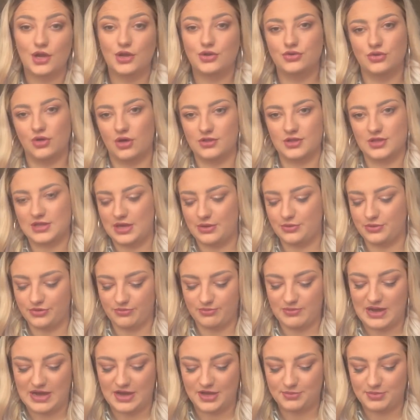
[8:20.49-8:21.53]
Not that that would have
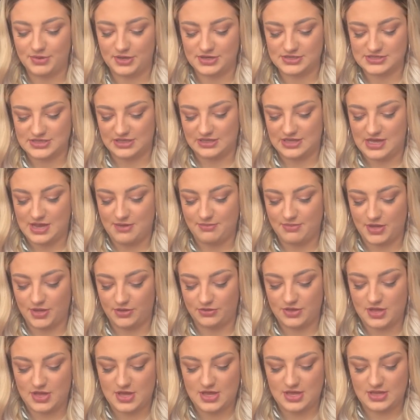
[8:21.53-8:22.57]
mattered because I like both.